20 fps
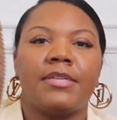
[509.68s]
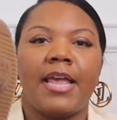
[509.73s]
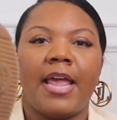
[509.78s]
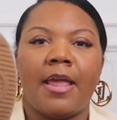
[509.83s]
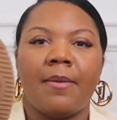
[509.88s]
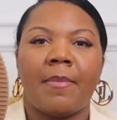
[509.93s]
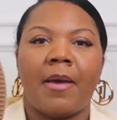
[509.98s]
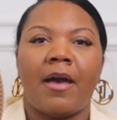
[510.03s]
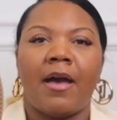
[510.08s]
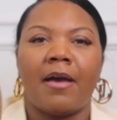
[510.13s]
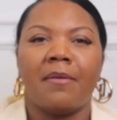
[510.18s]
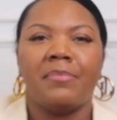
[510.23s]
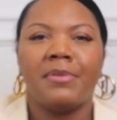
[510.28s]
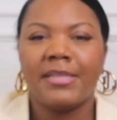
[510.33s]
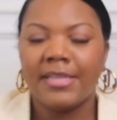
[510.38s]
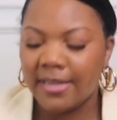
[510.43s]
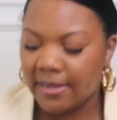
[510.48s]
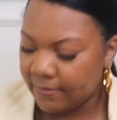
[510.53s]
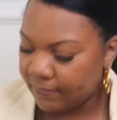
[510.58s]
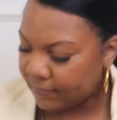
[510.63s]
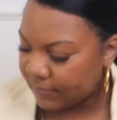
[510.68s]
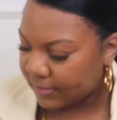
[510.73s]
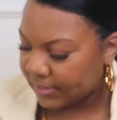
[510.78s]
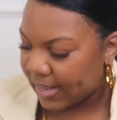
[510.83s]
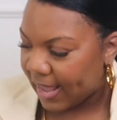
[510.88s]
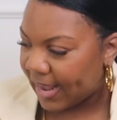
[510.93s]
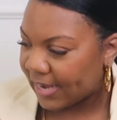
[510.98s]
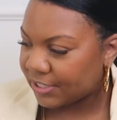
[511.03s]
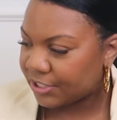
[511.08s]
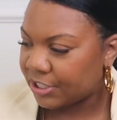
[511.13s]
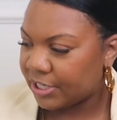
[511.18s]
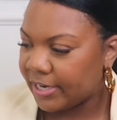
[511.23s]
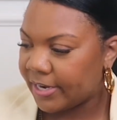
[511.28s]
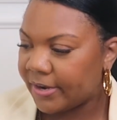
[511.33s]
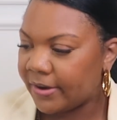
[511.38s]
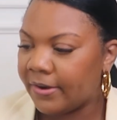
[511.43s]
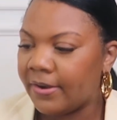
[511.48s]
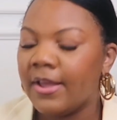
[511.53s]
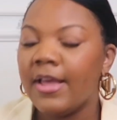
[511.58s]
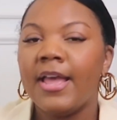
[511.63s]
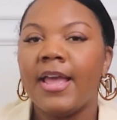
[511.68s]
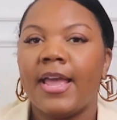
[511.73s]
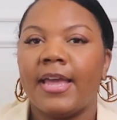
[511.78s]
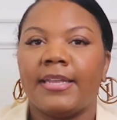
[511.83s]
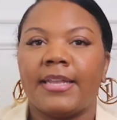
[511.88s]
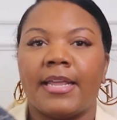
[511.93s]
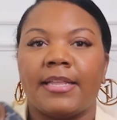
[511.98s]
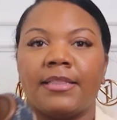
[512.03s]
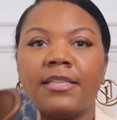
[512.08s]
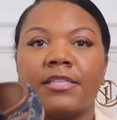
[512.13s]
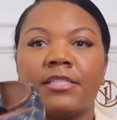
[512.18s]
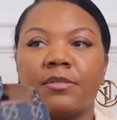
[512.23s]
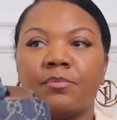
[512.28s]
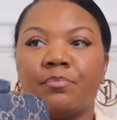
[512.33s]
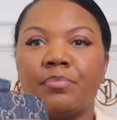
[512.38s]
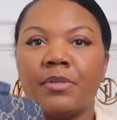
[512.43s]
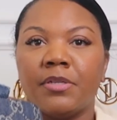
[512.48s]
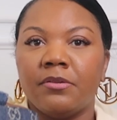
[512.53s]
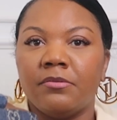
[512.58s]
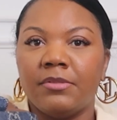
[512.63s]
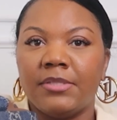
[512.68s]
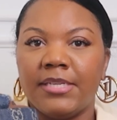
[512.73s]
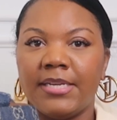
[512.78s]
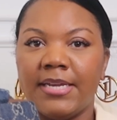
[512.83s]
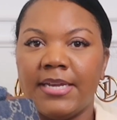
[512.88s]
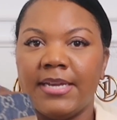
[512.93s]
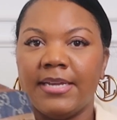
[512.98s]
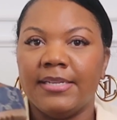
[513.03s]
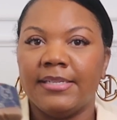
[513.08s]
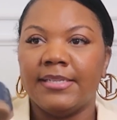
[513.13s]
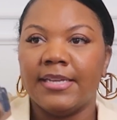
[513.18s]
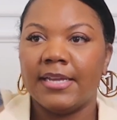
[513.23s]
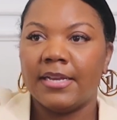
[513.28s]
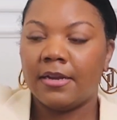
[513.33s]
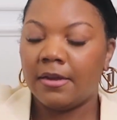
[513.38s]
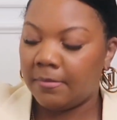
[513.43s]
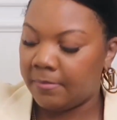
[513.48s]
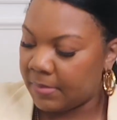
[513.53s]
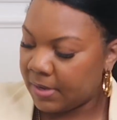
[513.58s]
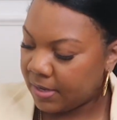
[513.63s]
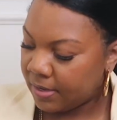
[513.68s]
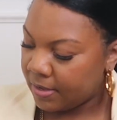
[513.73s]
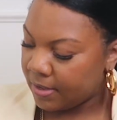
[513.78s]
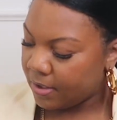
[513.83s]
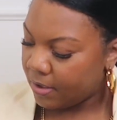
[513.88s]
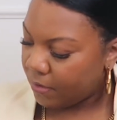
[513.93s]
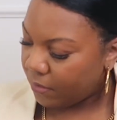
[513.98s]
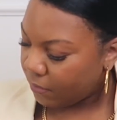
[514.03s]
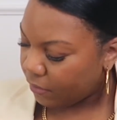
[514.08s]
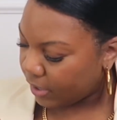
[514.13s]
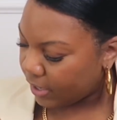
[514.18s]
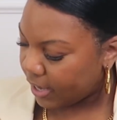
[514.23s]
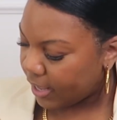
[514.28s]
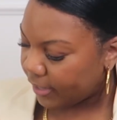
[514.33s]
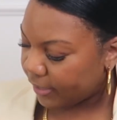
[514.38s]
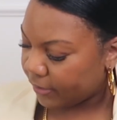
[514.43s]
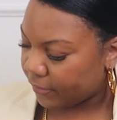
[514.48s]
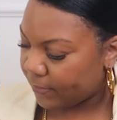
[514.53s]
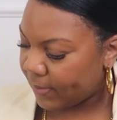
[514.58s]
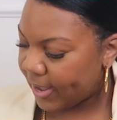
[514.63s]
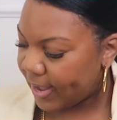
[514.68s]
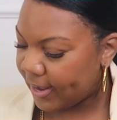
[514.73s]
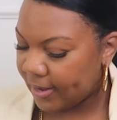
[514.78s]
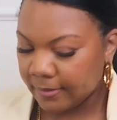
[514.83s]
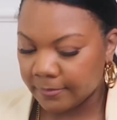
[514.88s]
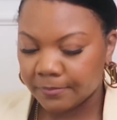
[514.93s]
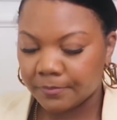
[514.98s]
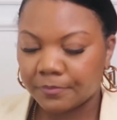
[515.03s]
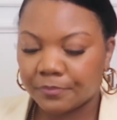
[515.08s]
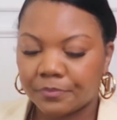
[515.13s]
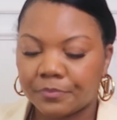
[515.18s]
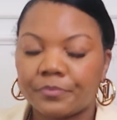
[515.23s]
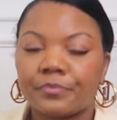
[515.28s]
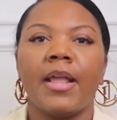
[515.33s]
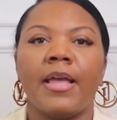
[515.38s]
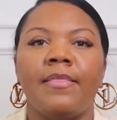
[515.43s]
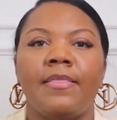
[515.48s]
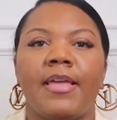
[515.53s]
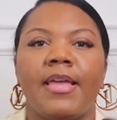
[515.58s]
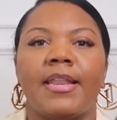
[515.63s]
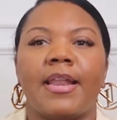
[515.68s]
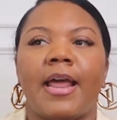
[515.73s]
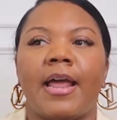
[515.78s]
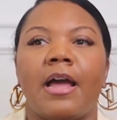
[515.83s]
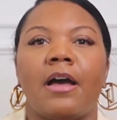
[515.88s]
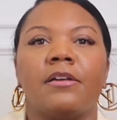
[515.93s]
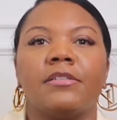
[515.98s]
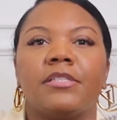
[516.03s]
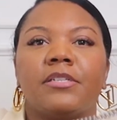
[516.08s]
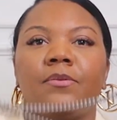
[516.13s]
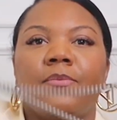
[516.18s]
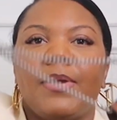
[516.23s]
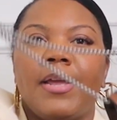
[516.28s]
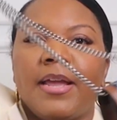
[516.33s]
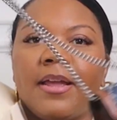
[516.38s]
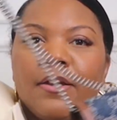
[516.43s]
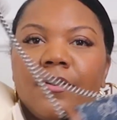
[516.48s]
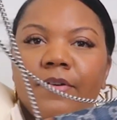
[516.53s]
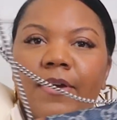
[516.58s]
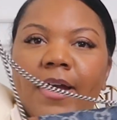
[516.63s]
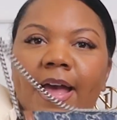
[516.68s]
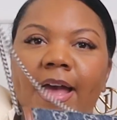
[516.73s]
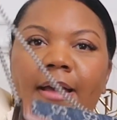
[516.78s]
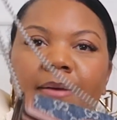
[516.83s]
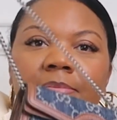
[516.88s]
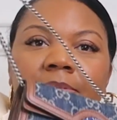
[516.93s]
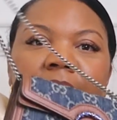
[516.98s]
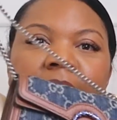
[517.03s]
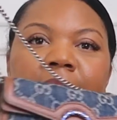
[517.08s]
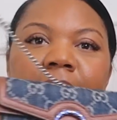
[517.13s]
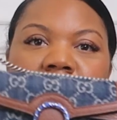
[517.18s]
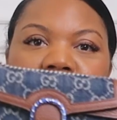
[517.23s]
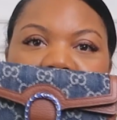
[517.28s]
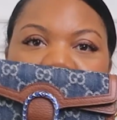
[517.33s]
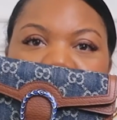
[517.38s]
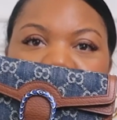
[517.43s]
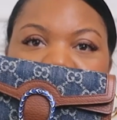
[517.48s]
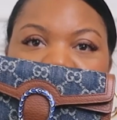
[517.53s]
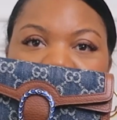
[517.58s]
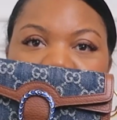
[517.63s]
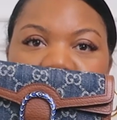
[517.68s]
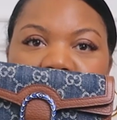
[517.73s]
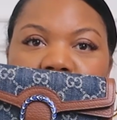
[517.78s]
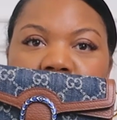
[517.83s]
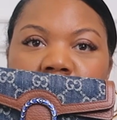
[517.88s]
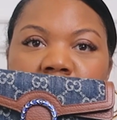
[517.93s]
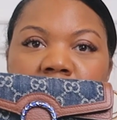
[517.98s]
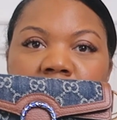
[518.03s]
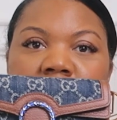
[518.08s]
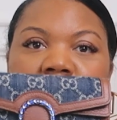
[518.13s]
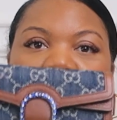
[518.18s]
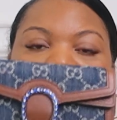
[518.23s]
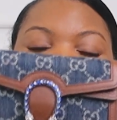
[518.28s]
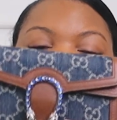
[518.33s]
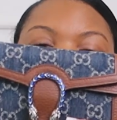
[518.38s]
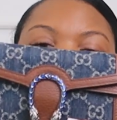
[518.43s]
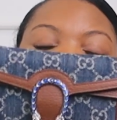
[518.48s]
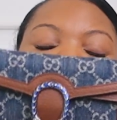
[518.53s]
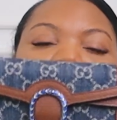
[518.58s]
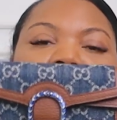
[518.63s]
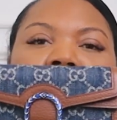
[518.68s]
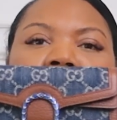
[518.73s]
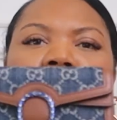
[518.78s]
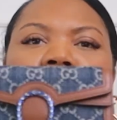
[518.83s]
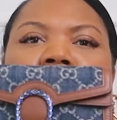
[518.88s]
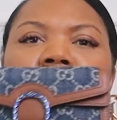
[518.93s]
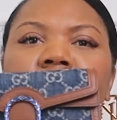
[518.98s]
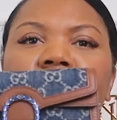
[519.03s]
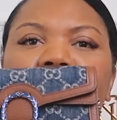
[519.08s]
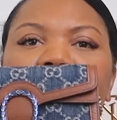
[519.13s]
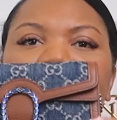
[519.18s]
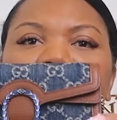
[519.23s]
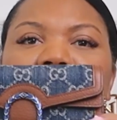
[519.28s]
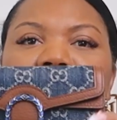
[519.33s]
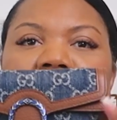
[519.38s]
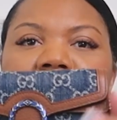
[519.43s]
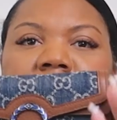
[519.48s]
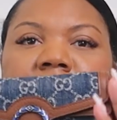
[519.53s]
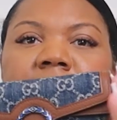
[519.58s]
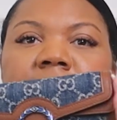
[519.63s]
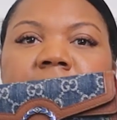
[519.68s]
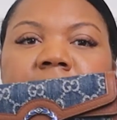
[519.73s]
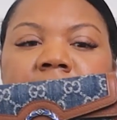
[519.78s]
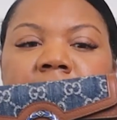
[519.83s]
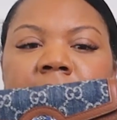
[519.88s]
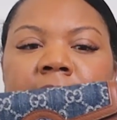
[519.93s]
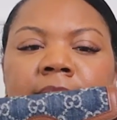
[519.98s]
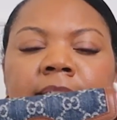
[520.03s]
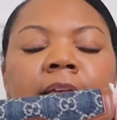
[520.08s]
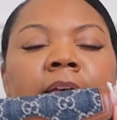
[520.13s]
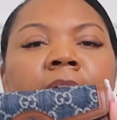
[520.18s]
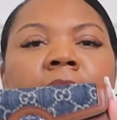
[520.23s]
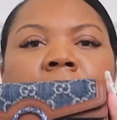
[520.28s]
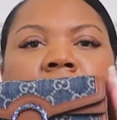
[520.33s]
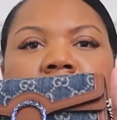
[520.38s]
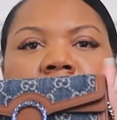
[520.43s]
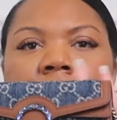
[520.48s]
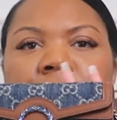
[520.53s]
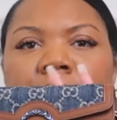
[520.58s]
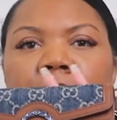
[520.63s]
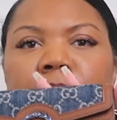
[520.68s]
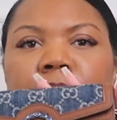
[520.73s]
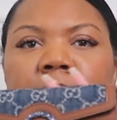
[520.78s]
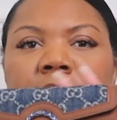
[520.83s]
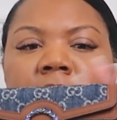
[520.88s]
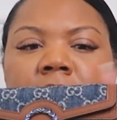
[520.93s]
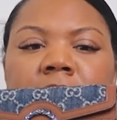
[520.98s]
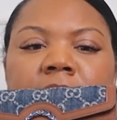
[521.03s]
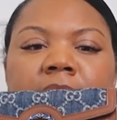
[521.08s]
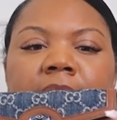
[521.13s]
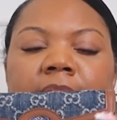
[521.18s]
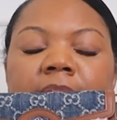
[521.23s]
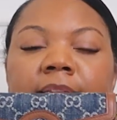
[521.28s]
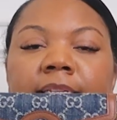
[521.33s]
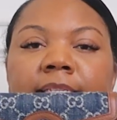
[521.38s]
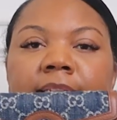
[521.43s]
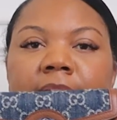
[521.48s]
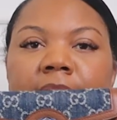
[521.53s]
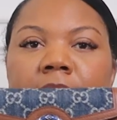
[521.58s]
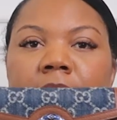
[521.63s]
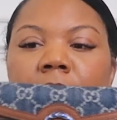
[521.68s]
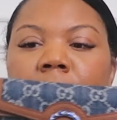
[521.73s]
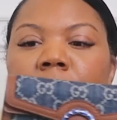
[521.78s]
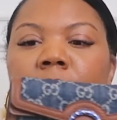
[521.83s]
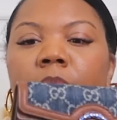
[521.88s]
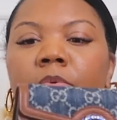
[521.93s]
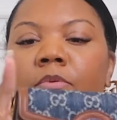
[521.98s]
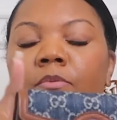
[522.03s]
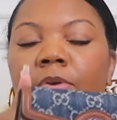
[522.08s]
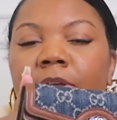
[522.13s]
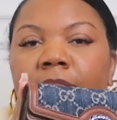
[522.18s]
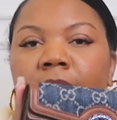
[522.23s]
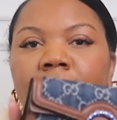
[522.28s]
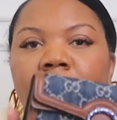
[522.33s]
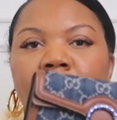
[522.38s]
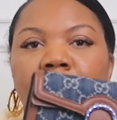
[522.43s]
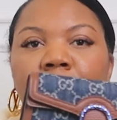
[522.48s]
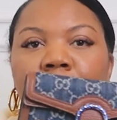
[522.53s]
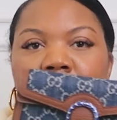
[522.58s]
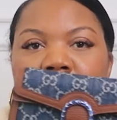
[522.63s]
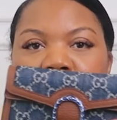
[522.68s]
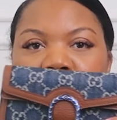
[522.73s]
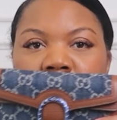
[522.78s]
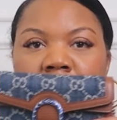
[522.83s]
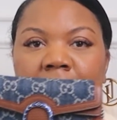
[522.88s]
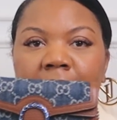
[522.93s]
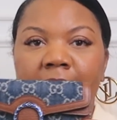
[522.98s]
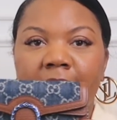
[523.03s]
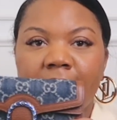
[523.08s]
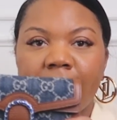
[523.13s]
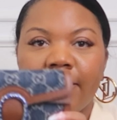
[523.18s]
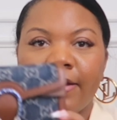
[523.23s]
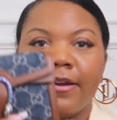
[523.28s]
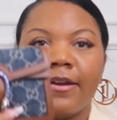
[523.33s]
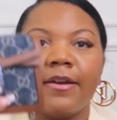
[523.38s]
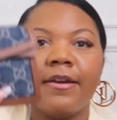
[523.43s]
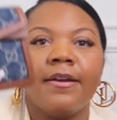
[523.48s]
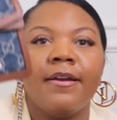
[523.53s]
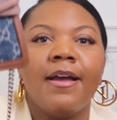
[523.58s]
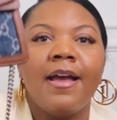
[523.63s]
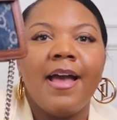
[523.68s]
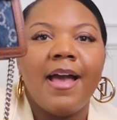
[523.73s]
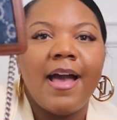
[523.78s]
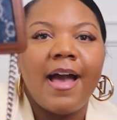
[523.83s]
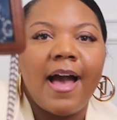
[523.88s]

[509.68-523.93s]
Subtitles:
came out, I believe, last year in like this blue tea denim colorway. And then I also went and grabbed this little beauty right here, the Gucci Dionysius in the blue tea denim with the brown leather.